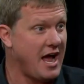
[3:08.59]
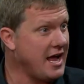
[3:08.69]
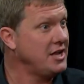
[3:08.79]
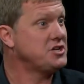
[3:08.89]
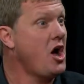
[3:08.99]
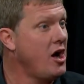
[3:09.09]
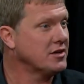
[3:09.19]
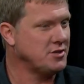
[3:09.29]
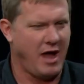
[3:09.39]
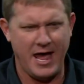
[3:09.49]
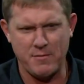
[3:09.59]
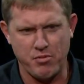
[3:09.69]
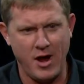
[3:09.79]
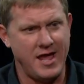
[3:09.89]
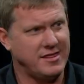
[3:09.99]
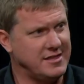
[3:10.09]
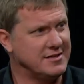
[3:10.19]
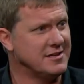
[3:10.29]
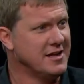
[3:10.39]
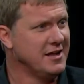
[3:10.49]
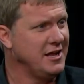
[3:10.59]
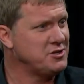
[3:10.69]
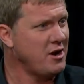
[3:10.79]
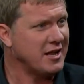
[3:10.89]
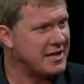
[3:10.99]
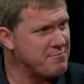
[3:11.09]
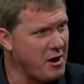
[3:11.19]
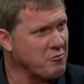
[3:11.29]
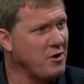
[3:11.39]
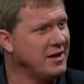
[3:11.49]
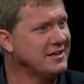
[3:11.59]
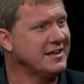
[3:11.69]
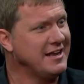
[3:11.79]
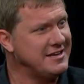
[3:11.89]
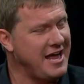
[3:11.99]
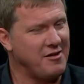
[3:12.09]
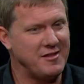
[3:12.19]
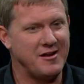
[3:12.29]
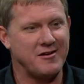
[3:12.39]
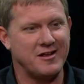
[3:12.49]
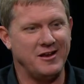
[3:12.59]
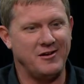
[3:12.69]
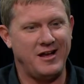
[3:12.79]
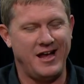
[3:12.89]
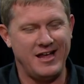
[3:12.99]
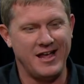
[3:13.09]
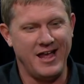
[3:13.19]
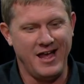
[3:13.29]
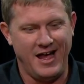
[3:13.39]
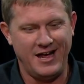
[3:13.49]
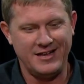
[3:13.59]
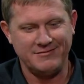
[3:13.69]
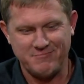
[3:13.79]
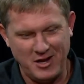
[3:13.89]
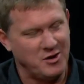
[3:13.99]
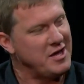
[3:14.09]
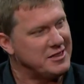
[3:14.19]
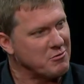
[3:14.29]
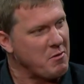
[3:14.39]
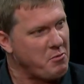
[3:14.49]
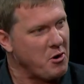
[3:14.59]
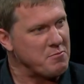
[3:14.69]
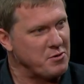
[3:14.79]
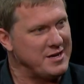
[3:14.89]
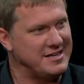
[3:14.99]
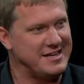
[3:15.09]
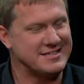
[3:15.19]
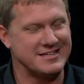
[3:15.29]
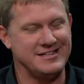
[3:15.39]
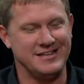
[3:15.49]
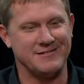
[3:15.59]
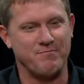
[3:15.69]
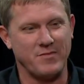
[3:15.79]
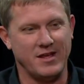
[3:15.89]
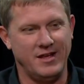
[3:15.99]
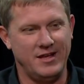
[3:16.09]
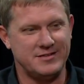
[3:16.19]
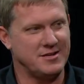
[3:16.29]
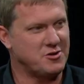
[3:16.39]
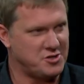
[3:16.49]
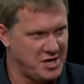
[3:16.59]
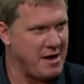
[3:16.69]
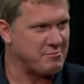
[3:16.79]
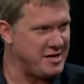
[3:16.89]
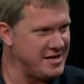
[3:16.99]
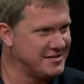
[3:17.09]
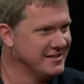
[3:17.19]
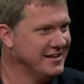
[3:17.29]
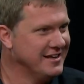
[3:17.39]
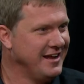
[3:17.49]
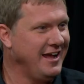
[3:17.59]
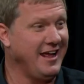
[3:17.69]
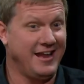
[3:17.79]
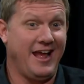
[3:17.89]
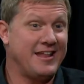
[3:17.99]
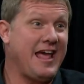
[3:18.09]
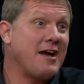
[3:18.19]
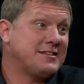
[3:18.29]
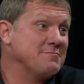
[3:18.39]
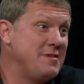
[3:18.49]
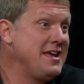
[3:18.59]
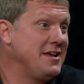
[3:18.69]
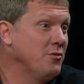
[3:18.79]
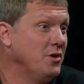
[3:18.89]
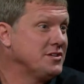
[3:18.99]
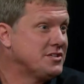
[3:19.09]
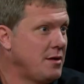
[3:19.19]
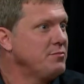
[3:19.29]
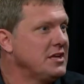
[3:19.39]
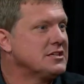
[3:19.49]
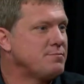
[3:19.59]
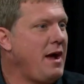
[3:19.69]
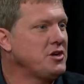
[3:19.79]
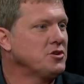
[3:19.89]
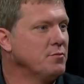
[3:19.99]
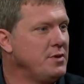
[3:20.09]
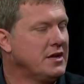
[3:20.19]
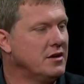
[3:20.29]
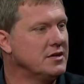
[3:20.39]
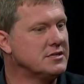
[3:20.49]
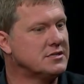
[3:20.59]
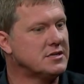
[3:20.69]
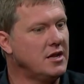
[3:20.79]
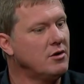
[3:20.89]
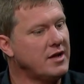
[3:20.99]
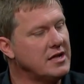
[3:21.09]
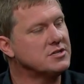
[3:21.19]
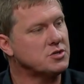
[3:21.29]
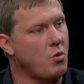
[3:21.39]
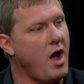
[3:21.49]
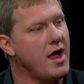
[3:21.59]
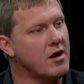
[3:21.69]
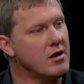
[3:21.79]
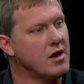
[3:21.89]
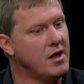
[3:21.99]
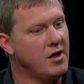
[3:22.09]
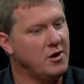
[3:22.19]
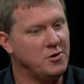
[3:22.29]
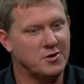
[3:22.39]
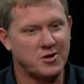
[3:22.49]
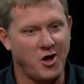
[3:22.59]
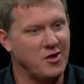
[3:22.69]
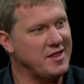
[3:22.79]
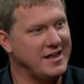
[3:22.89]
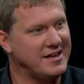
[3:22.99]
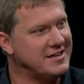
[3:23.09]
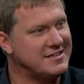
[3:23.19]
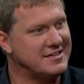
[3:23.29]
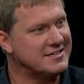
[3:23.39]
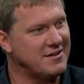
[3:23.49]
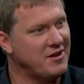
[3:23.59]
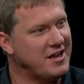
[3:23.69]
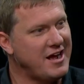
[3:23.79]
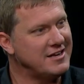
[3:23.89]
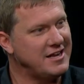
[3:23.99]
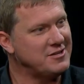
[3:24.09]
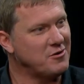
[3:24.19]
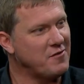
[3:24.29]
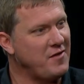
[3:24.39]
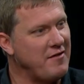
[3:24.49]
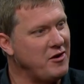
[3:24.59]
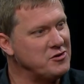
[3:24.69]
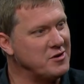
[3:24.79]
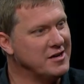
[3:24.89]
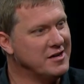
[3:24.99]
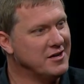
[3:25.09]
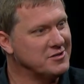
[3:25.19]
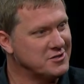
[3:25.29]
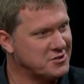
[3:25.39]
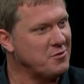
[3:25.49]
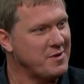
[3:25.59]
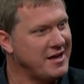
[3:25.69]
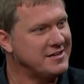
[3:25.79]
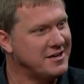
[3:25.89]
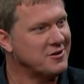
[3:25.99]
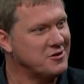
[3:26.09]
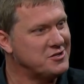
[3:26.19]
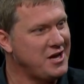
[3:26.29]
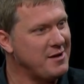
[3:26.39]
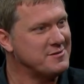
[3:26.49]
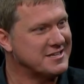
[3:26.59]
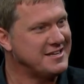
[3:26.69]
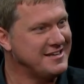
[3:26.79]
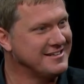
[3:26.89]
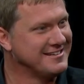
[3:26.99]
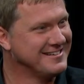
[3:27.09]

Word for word: I got to talk. So yeah. out of breath and and trying to keep on running to get down there, you know, I I you know hit the report pretty decent, and he said, "Good job, kid," and, and, that to me was something oh, special oh, yeah. because you know Ken Squier who had called that 1979 Daytona 500 just told me I did a good job as yeah. a kid.